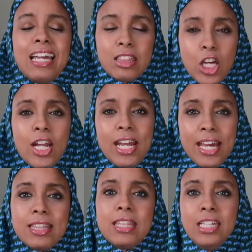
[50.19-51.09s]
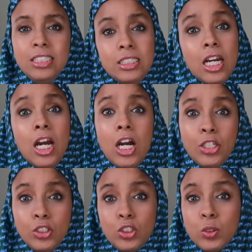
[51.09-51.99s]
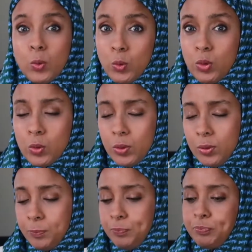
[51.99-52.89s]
thought I had things under control.